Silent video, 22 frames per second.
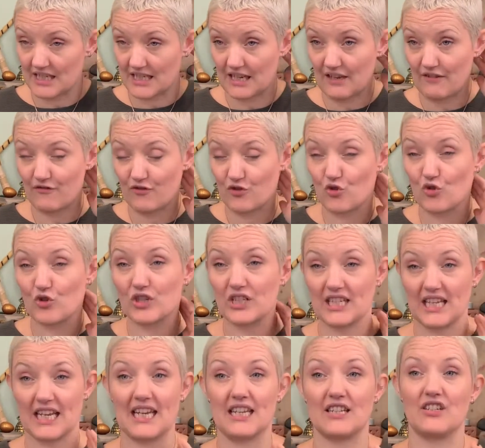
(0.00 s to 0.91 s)
if you
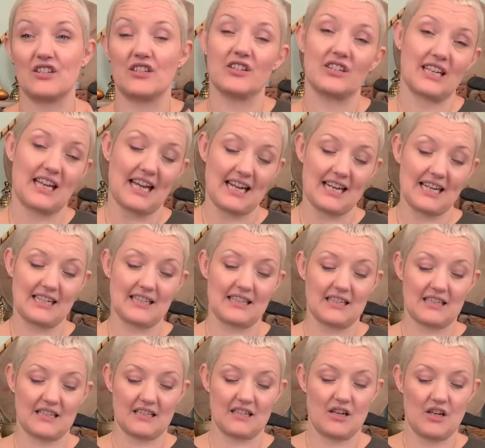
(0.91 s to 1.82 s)
say to your
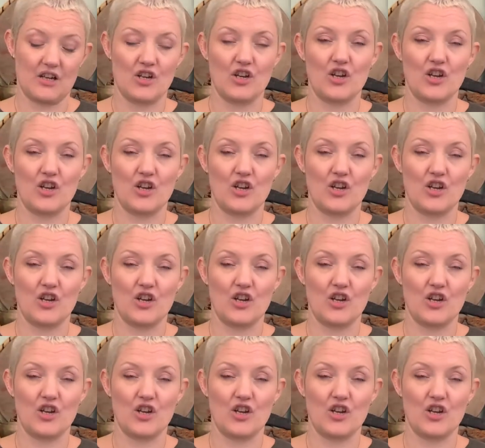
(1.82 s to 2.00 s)
guides,